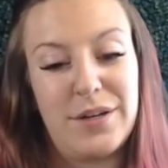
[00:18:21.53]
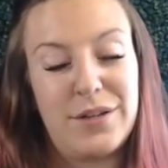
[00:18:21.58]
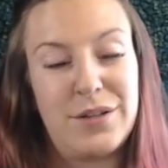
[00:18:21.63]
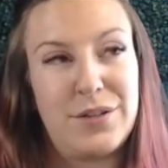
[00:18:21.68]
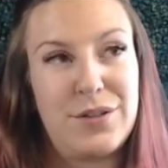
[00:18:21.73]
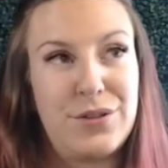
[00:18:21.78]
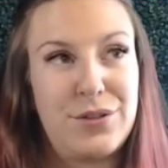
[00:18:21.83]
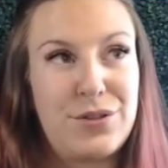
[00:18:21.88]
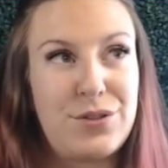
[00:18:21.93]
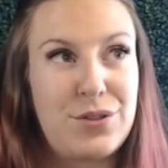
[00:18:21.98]

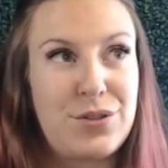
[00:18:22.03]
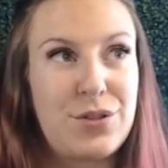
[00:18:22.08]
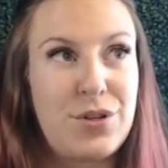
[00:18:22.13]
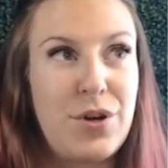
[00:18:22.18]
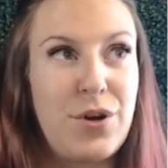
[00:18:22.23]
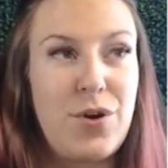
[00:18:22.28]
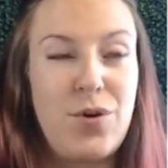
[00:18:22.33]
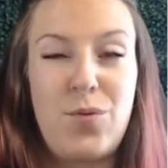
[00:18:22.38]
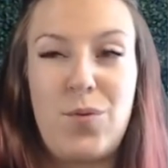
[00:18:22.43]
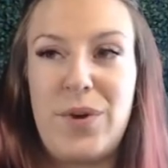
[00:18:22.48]

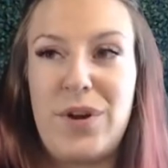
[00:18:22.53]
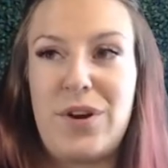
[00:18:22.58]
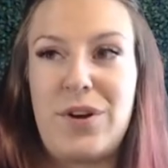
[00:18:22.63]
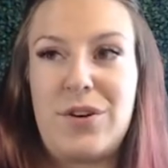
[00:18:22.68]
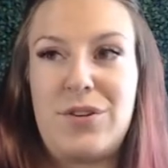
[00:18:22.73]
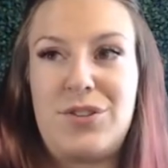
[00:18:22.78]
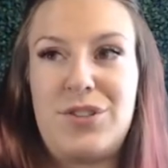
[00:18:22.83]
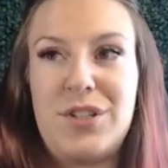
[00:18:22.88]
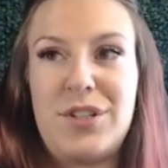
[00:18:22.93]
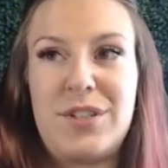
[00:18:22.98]
So we are
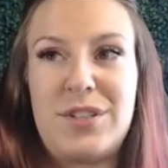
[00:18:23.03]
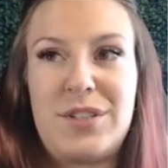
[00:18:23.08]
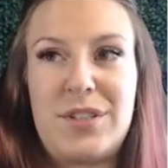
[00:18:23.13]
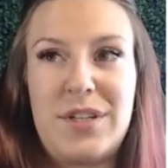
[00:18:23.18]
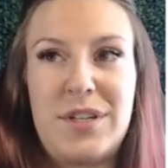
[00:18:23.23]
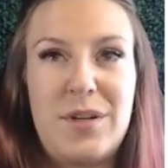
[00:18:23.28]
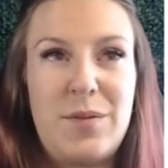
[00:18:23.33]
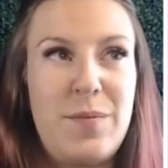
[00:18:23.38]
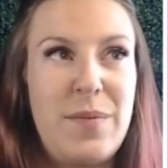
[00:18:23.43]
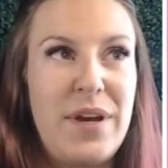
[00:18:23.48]
just
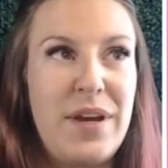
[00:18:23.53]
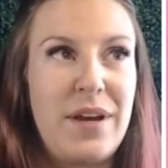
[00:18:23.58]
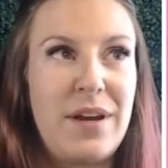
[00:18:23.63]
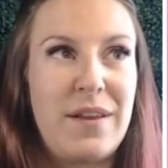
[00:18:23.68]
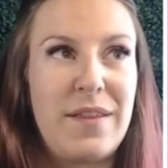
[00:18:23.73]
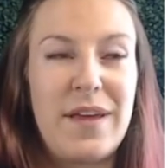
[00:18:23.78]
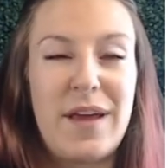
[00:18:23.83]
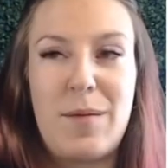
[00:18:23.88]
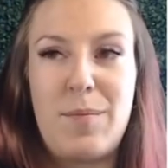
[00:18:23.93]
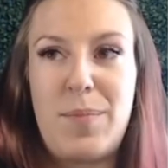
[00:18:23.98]
going to make
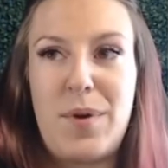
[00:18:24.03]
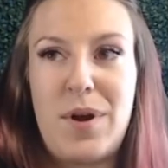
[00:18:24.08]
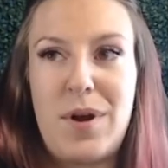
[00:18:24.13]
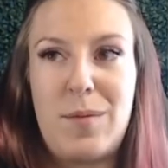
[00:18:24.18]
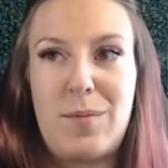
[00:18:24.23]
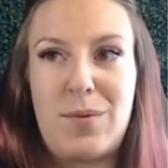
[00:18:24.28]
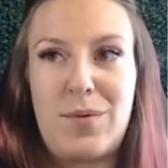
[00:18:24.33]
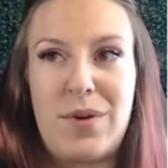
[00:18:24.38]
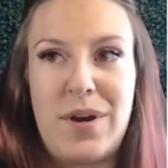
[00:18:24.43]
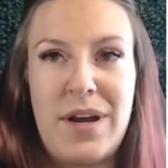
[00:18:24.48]
that
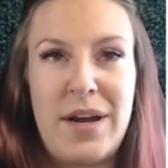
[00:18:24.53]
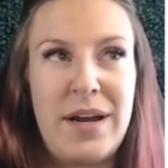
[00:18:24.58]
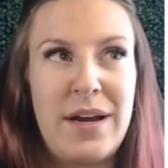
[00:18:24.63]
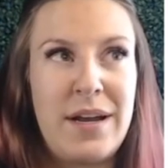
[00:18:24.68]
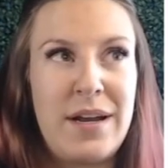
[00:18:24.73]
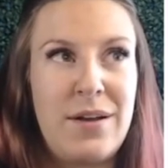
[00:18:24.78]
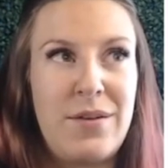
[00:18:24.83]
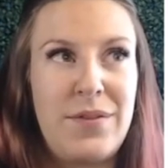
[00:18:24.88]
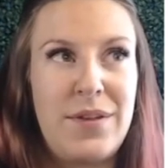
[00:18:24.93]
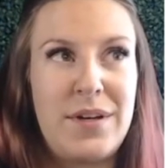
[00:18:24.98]
pop right
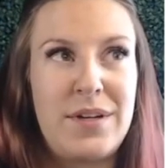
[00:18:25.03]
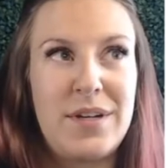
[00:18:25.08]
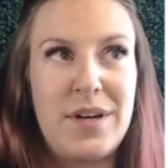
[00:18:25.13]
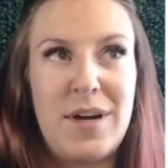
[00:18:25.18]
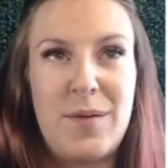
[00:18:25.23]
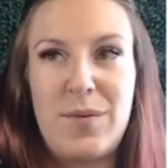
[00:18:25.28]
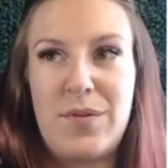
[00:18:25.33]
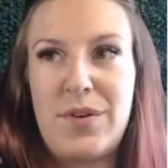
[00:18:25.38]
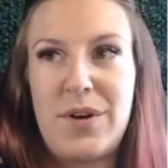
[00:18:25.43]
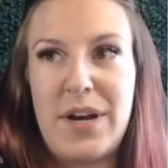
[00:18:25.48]
out the
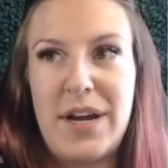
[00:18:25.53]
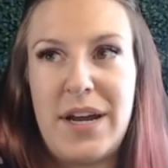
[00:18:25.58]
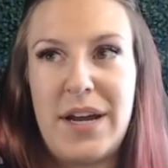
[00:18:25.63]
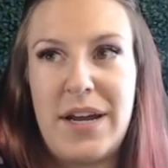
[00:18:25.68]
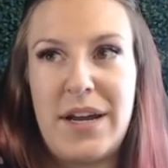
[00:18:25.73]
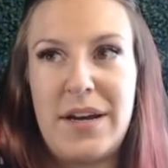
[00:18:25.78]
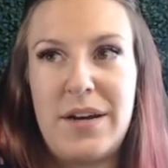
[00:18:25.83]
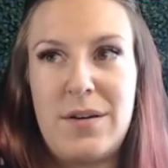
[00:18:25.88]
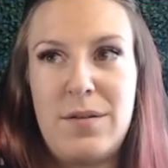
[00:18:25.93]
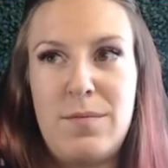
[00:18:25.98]
top of her
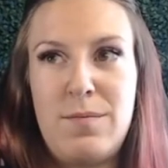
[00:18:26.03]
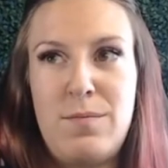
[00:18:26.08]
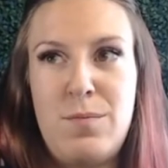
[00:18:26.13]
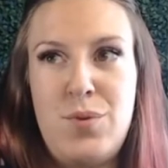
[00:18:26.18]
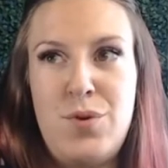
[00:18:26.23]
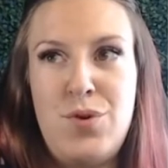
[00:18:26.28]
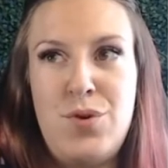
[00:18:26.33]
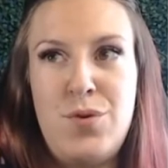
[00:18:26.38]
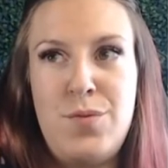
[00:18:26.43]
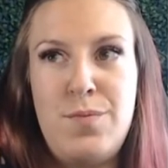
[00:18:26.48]
head.
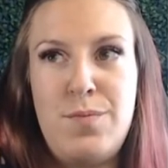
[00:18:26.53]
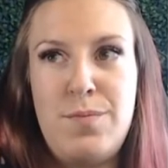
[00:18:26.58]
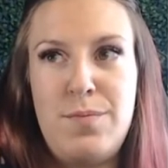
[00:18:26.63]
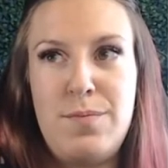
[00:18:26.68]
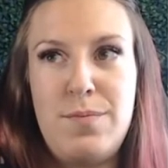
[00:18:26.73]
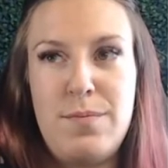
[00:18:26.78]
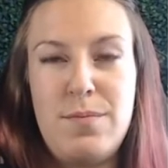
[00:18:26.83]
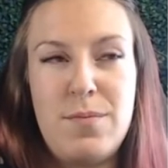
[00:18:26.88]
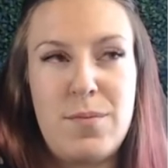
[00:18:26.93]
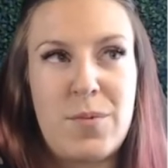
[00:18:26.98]
Boop.
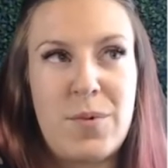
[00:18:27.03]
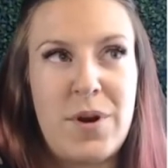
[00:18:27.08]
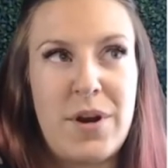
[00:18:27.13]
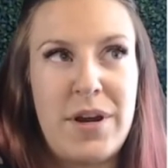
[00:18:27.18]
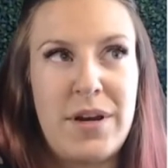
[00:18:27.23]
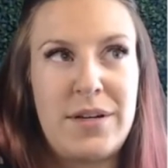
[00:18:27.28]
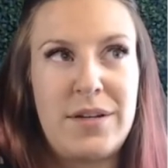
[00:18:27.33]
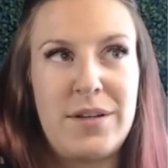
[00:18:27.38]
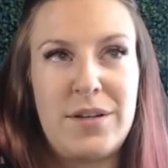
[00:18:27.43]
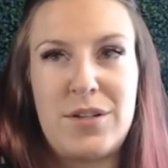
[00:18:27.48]

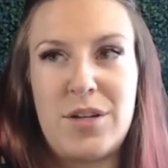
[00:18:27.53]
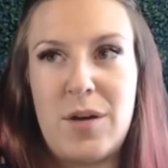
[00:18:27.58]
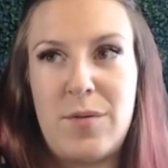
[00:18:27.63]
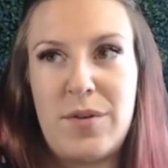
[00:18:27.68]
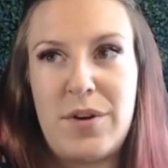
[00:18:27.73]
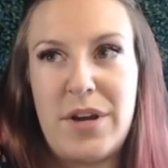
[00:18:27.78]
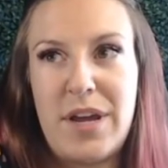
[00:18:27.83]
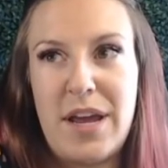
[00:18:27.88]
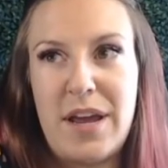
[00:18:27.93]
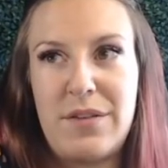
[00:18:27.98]
Right to the top of
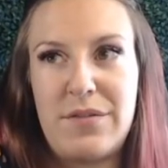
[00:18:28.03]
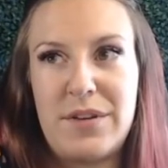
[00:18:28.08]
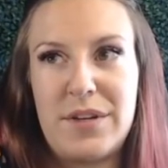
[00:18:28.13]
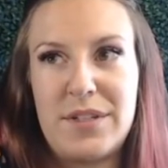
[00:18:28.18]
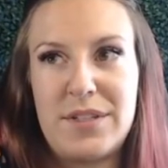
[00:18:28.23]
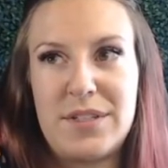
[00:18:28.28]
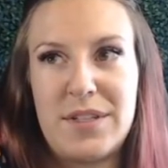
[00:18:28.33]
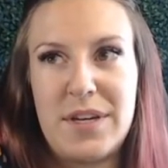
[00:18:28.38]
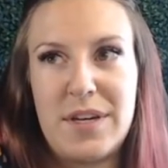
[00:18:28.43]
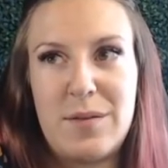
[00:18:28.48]
our
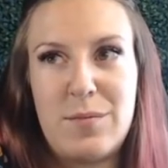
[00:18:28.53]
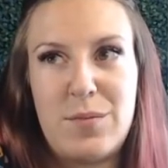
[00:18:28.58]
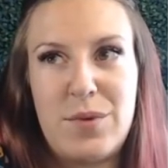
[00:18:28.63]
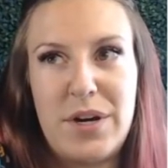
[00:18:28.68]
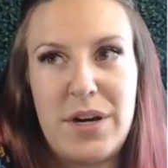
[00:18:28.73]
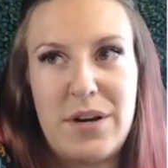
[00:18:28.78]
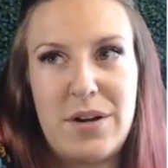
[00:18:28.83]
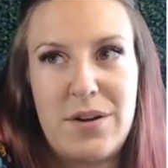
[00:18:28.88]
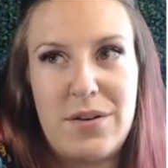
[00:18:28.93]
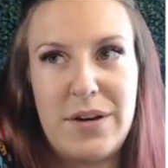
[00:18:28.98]
canvas and bring
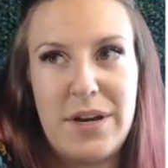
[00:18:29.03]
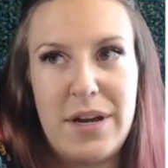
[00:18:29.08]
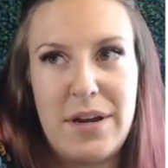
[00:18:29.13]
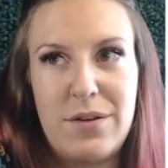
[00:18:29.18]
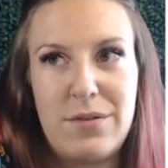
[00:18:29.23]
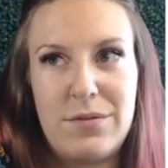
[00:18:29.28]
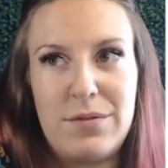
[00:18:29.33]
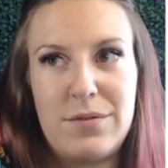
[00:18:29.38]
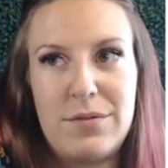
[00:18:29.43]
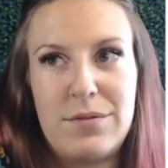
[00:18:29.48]
it on
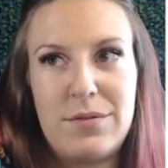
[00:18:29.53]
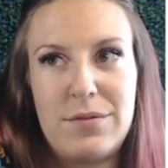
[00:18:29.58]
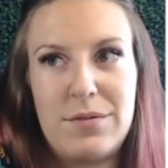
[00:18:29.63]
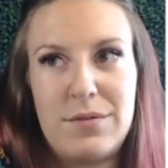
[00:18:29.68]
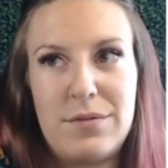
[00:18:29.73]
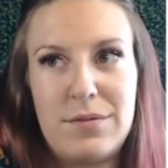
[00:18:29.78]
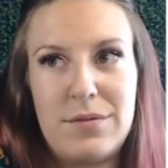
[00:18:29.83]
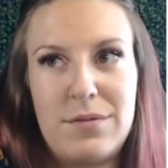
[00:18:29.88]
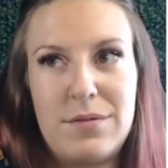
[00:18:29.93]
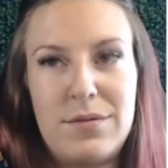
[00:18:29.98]
down.
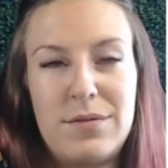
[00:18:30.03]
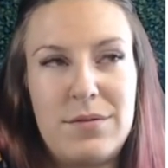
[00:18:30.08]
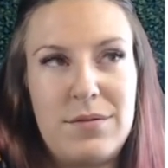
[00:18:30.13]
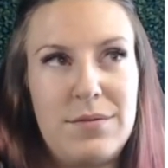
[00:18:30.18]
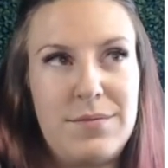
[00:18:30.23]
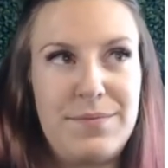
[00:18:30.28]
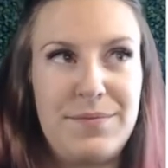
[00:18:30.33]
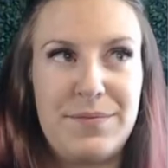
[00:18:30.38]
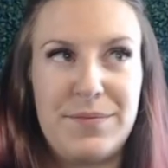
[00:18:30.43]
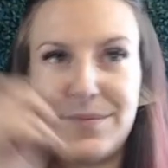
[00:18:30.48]

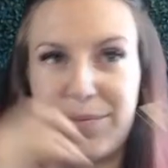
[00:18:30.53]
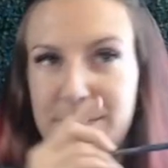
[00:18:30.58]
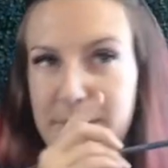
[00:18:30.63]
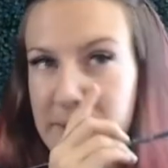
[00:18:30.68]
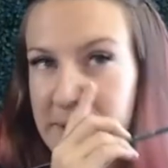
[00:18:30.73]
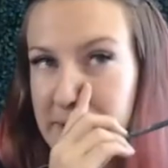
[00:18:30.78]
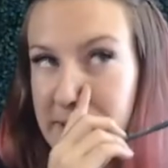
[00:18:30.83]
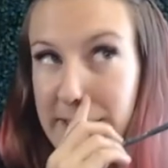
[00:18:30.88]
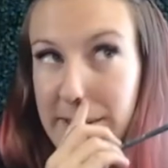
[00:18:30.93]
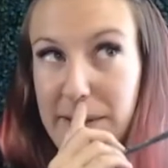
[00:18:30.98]

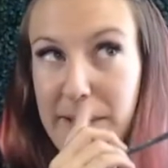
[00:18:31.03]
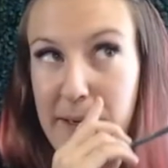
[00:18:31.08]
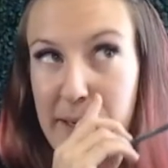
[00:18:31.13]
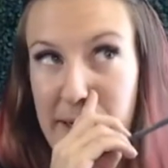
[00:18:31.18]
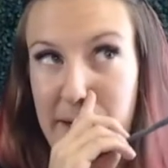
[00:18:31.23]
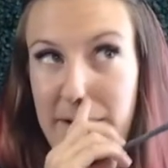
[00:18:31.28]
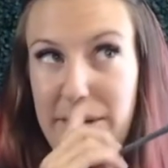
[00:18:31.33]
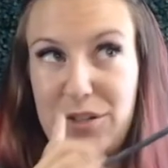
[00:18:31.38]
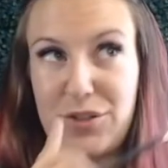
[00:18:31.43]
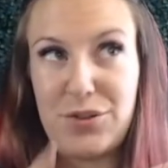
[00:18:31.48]
See, look, I
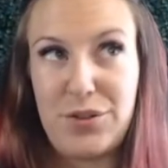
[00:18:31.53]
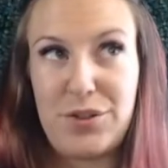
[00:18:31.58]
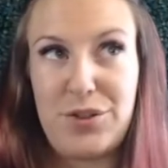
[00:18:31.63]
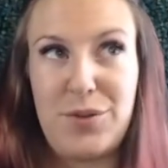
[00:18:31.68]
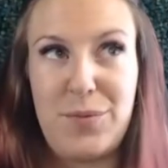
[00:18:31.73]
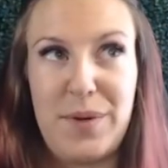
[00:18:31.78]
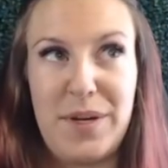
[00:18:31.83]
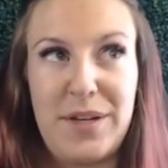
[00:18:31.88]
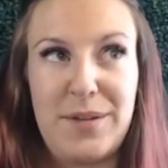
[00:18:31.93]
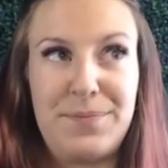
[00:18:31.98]
already drew it too big.